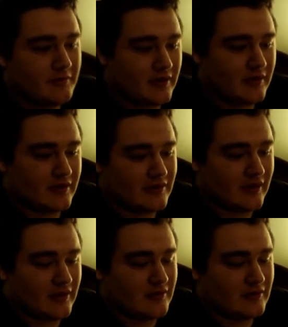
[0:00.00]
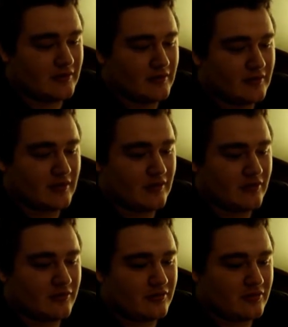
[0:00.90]
but they
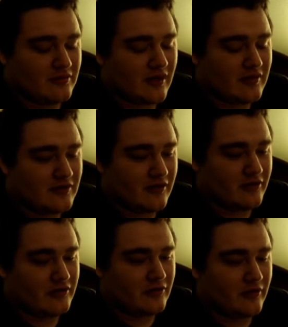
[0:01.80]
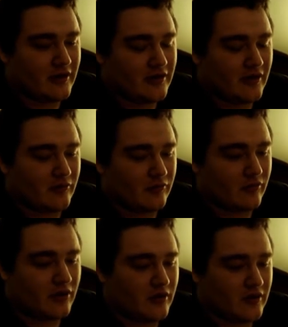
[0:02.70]
don't necessarily do anything
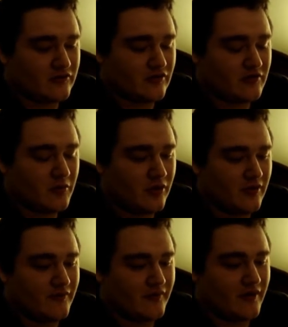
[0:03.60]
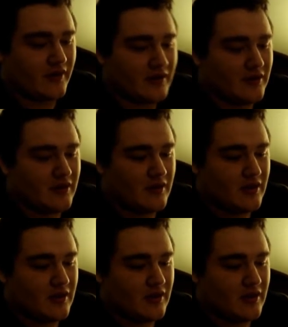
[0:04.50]
wrong. It's just more of